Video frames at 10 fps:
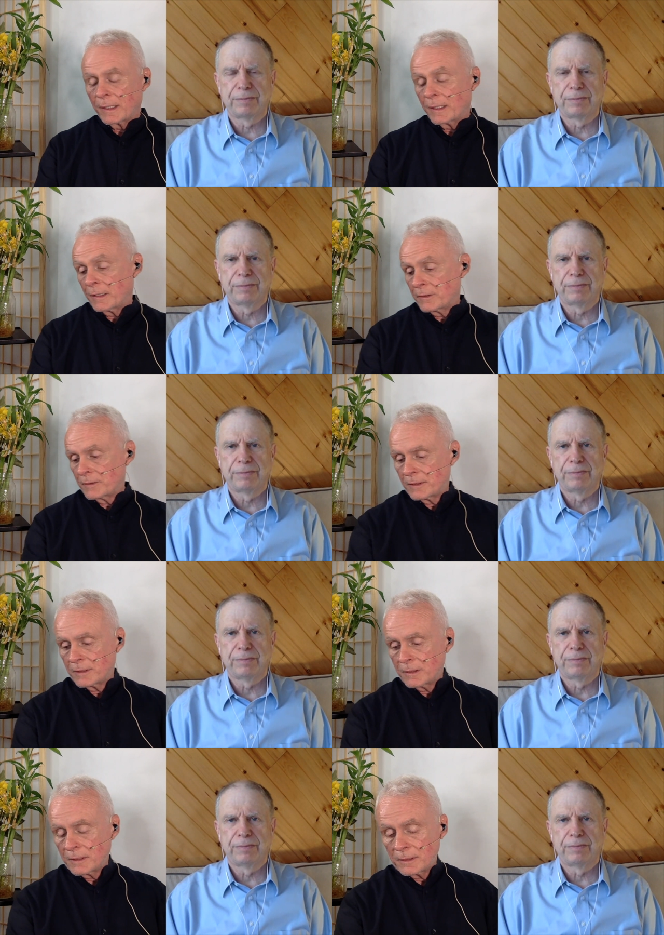Speaker 1: And.
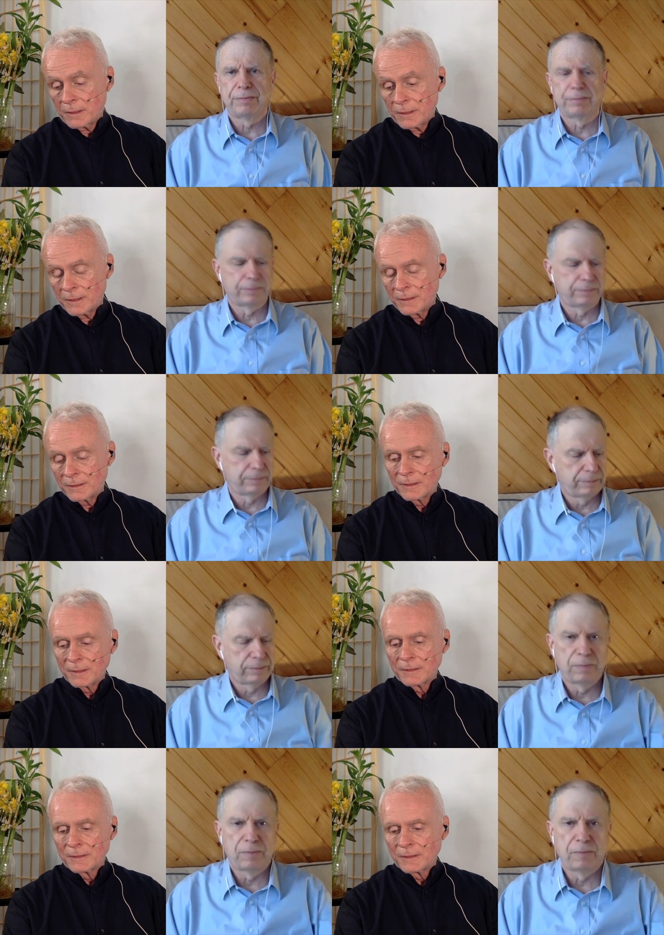It eh,
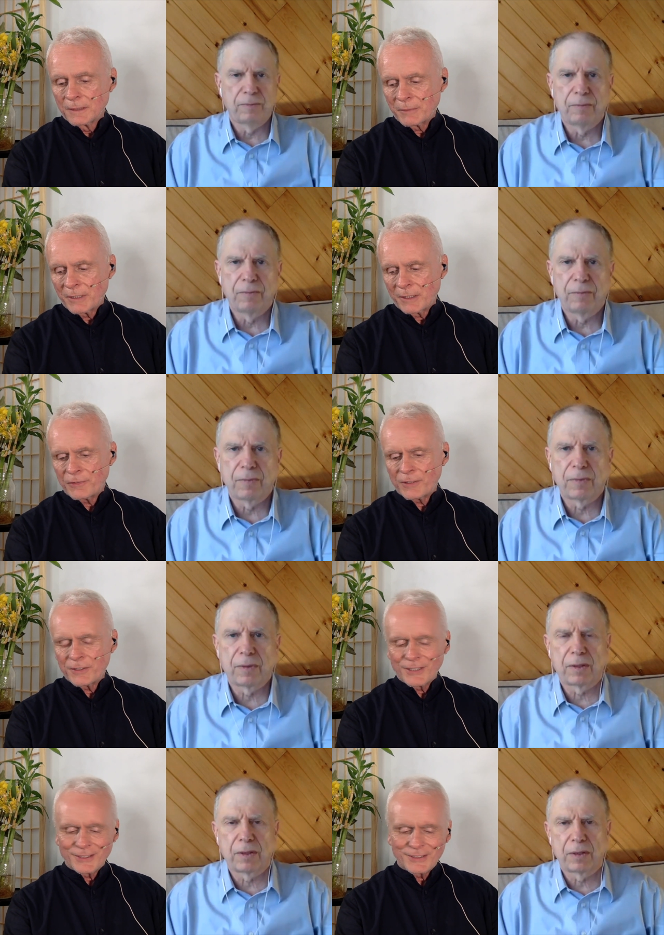I
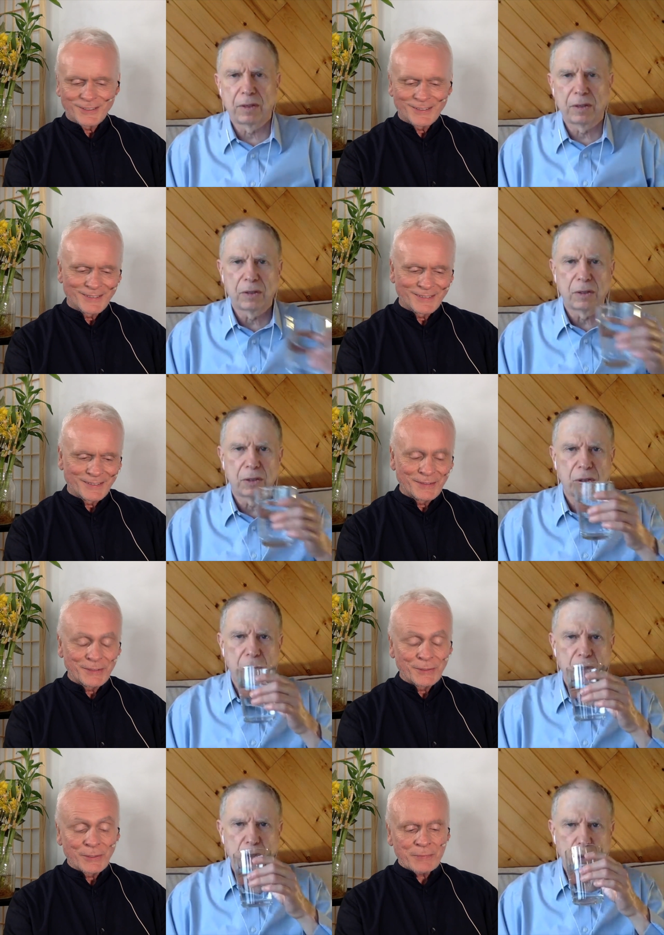find that uh,
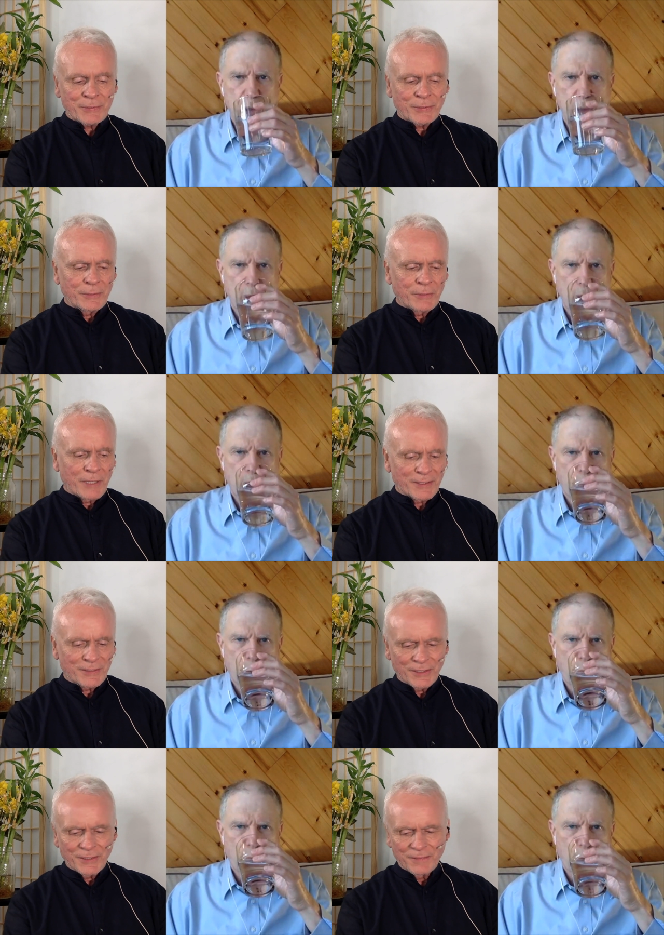you're absolutely
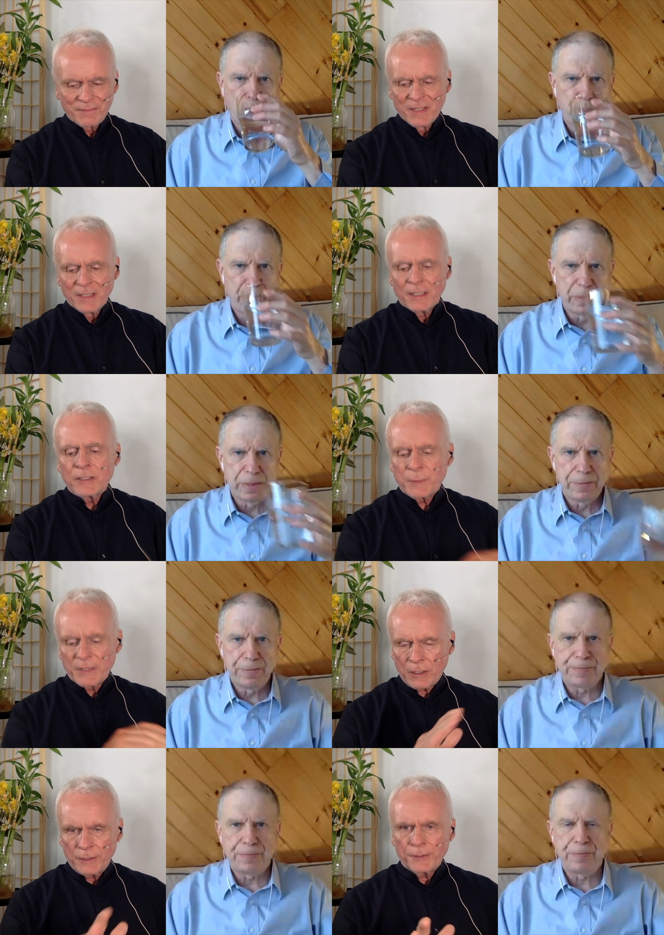right. Uh, it's
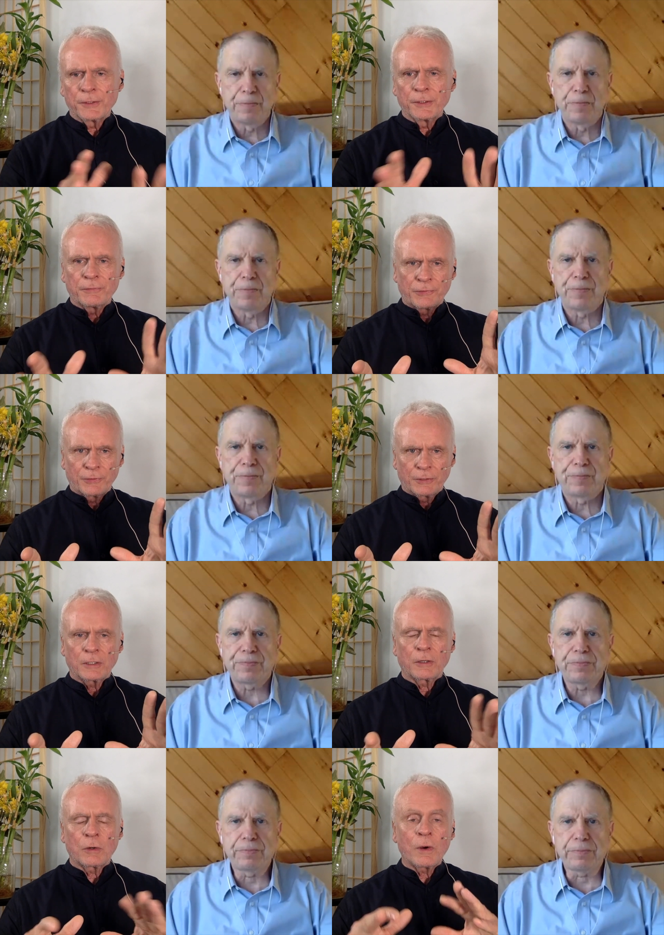been clear that
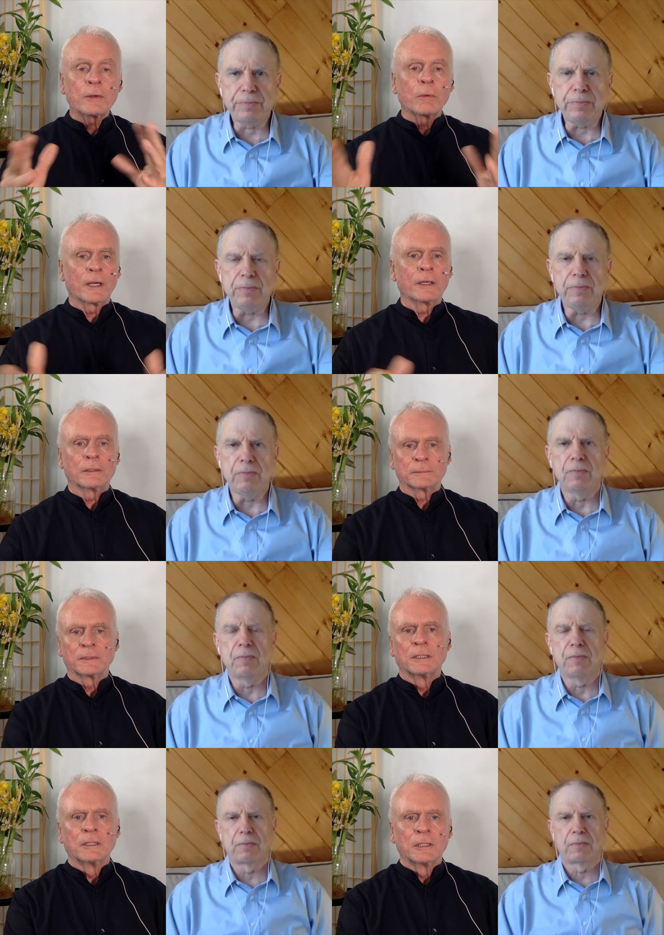for quite a while,
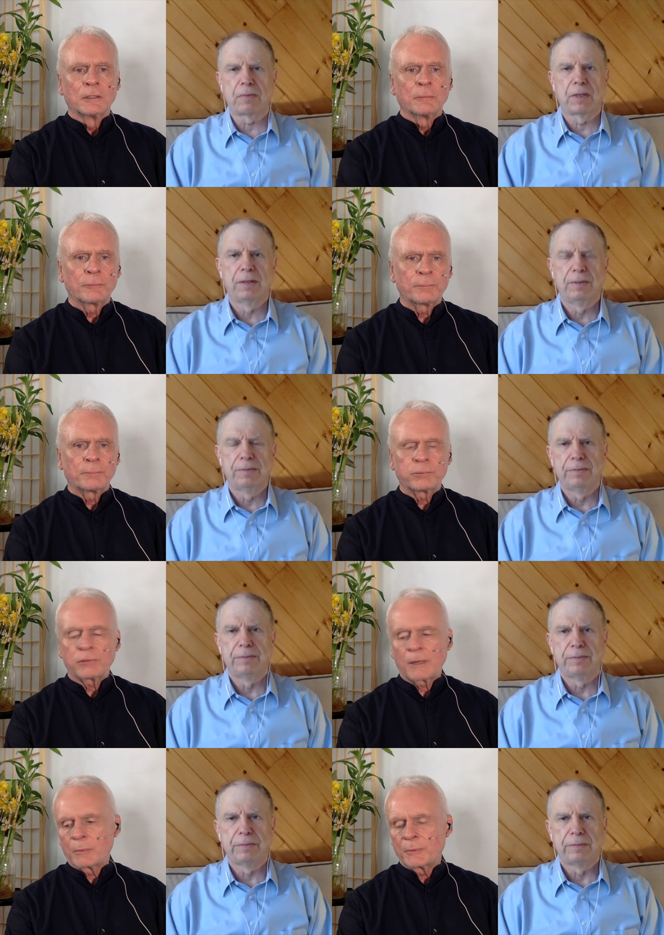
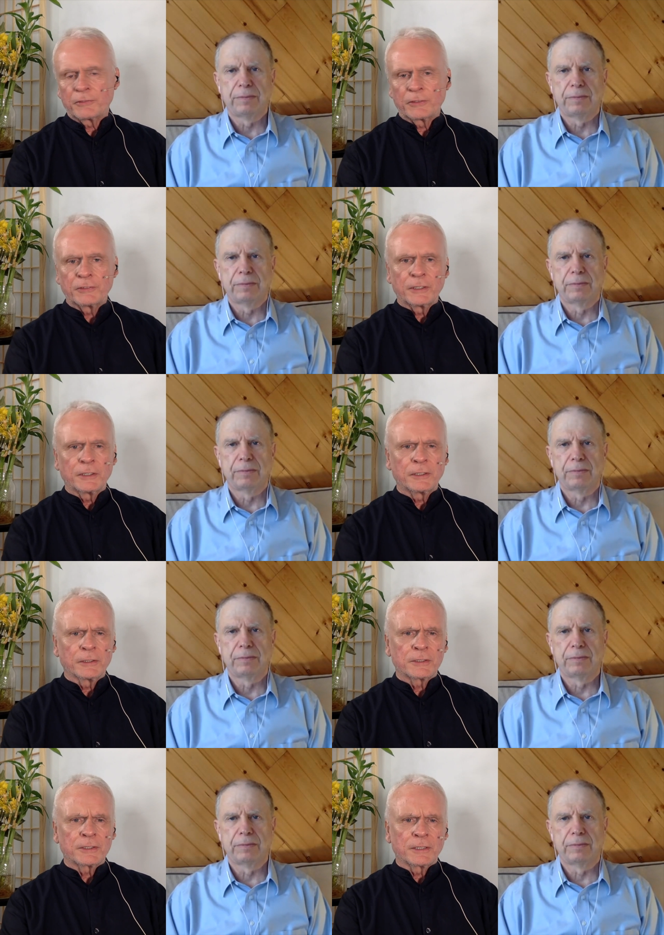probably 50
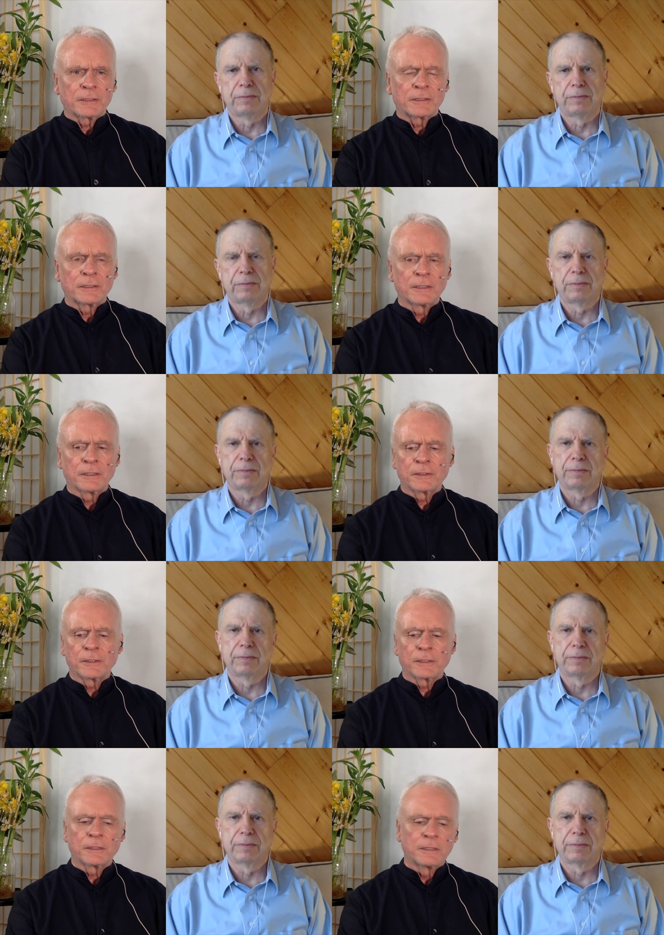years, that the,
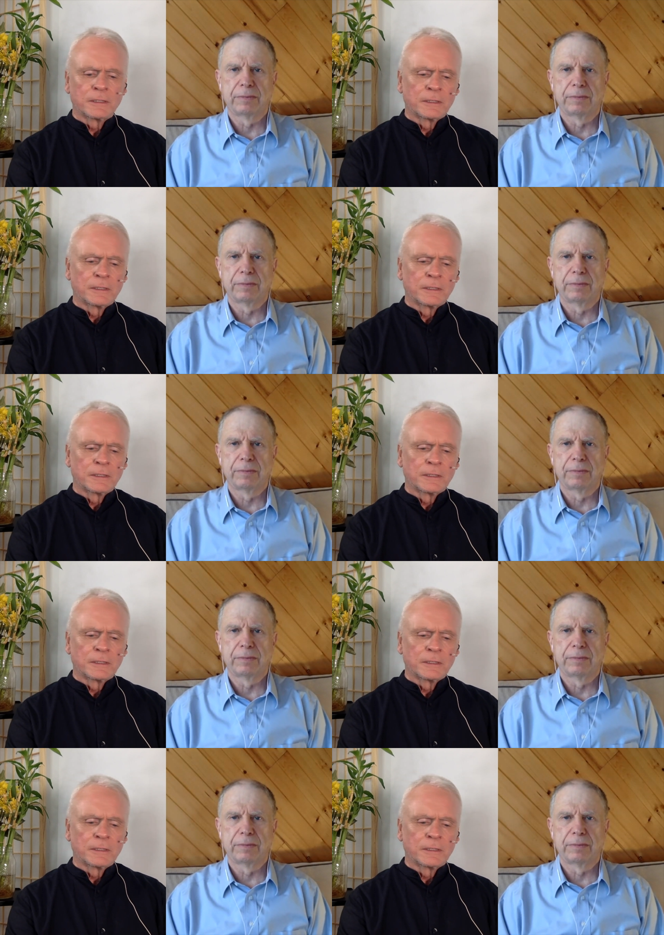the